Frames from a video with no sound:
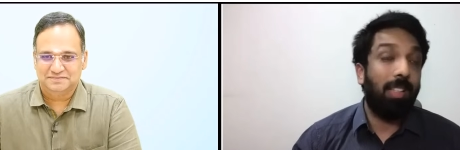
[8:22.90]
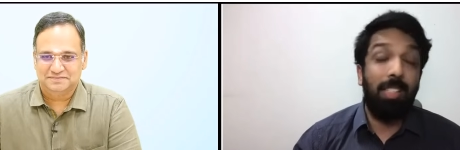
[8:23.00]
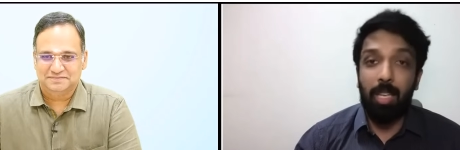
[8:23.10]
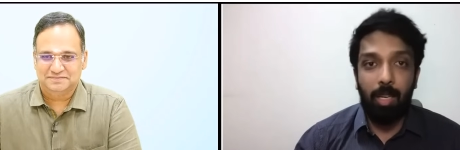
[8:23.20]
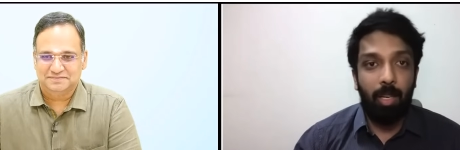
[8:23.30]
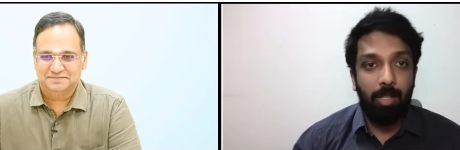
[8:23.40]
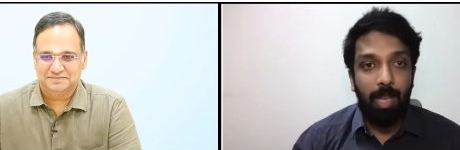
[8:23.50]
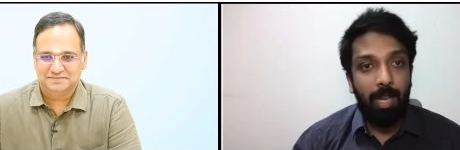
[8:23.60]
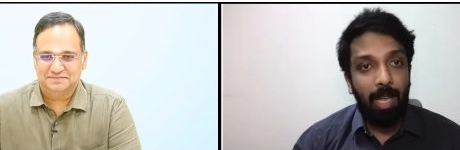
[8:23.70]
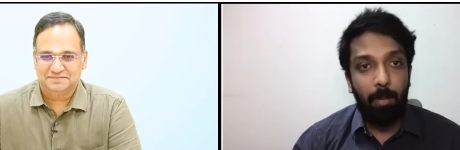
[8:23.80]

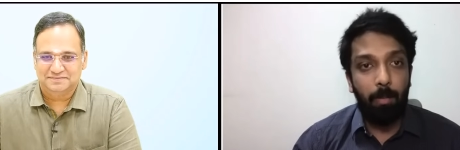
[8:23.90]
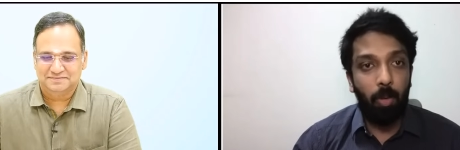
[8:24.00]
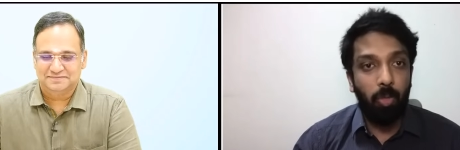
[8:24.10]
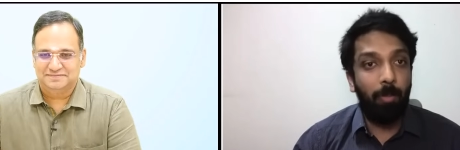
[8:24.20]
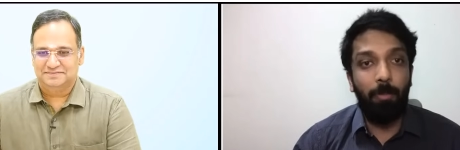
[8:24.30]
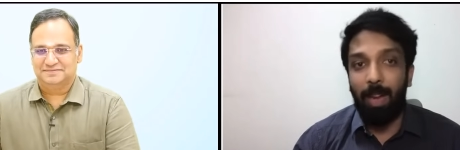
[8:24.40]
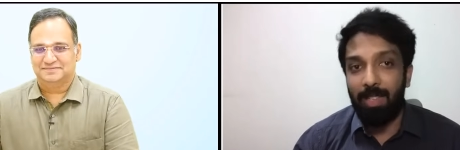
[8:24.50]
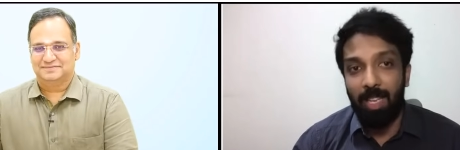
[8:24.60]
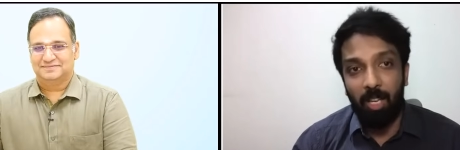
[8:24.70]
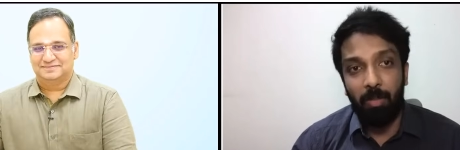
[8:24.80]
Speaker 1: Seniors that help you, some
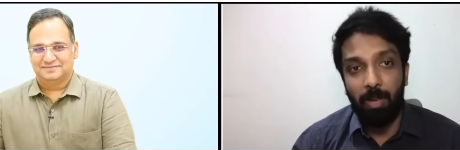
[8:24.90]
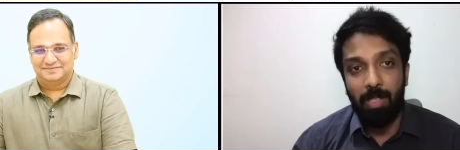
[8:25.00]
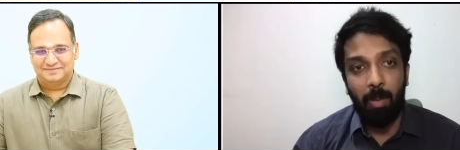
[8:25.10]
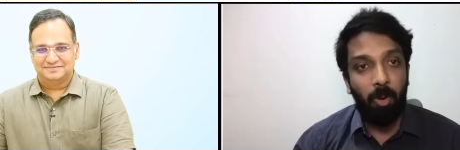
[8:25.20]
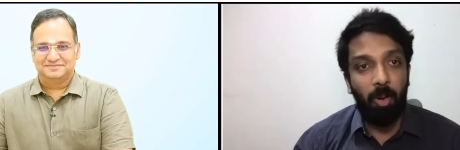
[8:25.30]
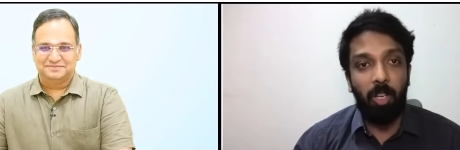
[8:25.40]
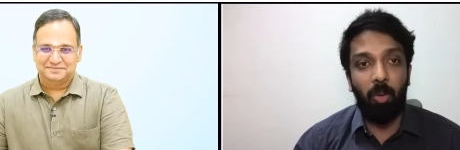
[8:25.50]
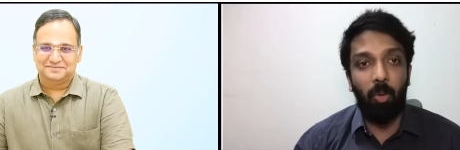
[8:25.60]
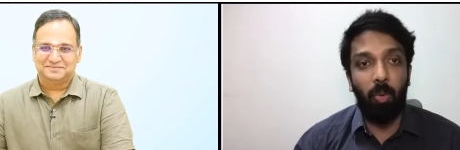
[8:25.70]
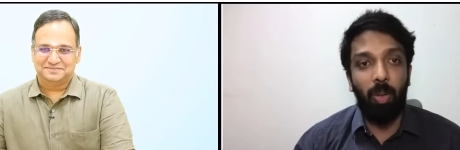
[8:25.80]
friends that support
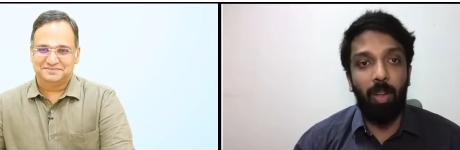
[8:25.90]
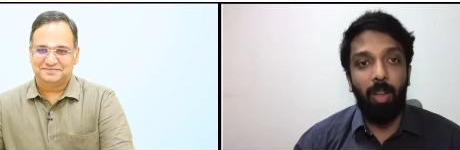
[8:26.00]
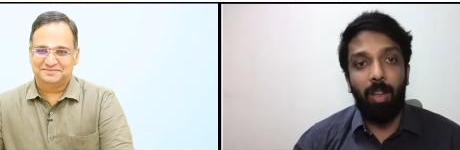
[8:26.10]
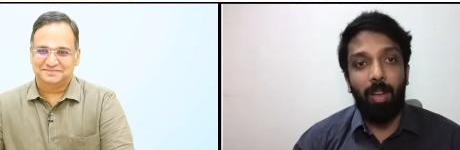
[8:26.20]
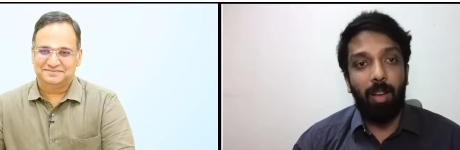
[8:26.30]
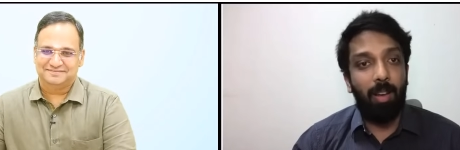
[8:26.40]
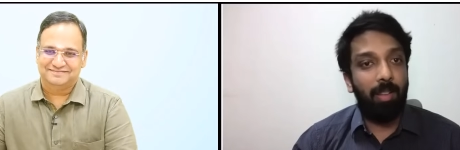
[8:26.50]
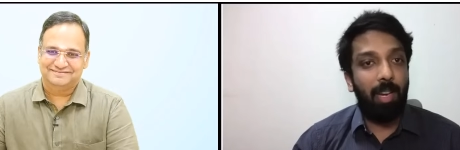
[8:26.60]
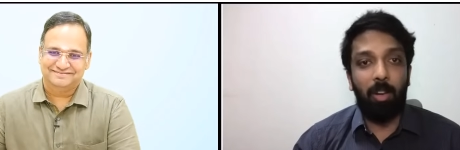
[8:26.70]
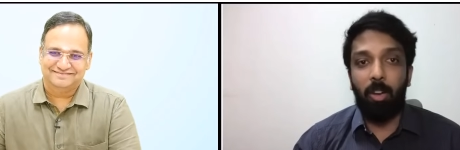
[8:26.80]
you.
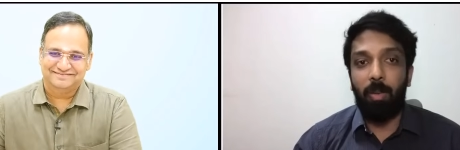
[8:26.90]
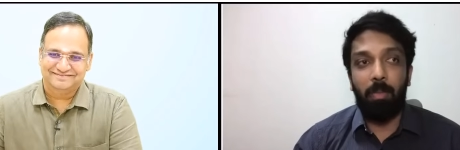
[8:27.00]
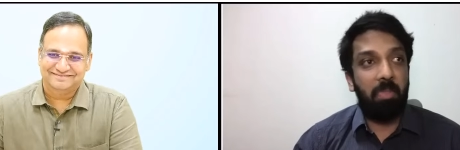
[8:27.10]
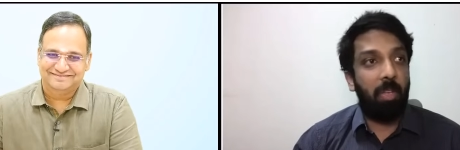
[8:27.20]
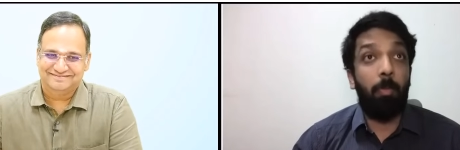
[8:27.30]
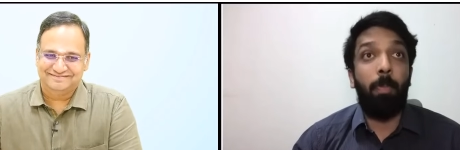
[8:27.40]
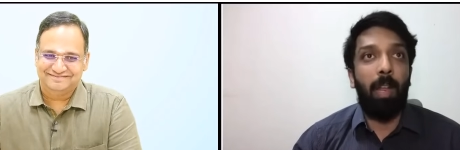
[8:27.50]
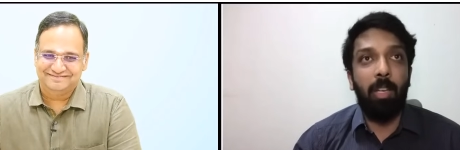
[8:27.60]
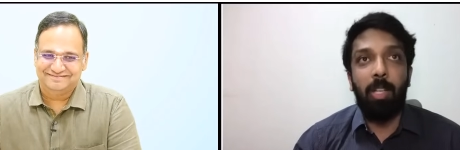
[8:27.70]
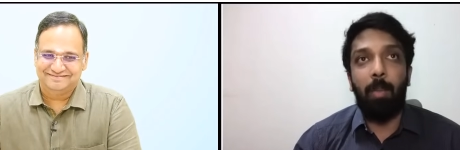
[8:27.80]
Uh, there are your
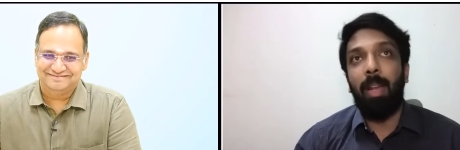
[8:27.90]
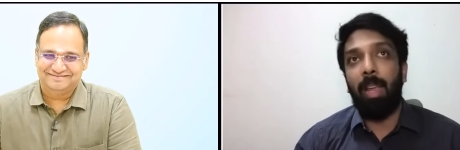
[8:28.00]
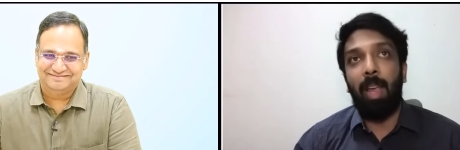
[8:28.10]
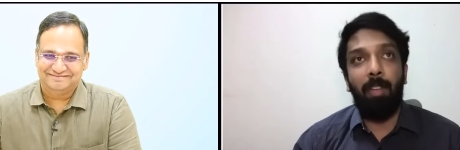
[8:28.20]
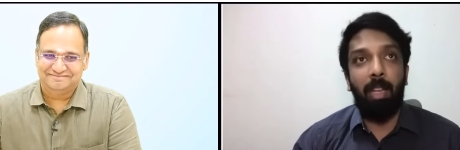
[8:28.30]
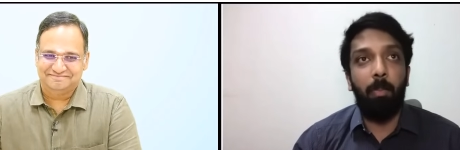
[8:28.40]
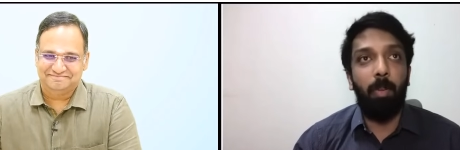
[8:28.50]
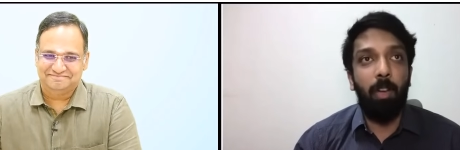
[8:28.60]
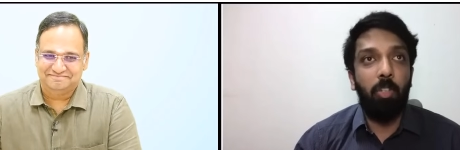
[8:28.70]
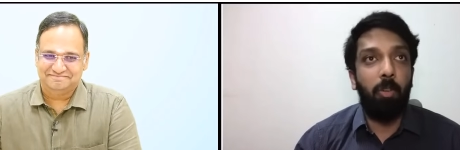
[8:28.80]
parents. I mean, like I've had the
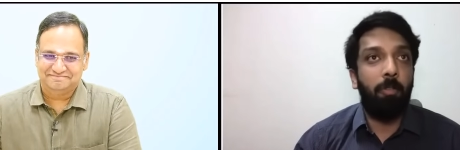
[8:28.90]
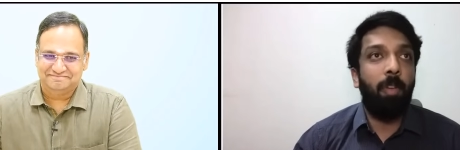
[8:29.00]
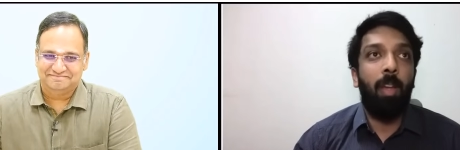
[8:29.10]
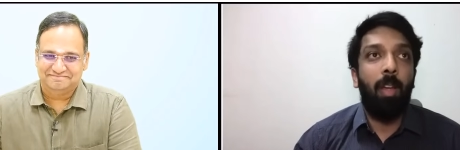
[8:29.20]
privilege of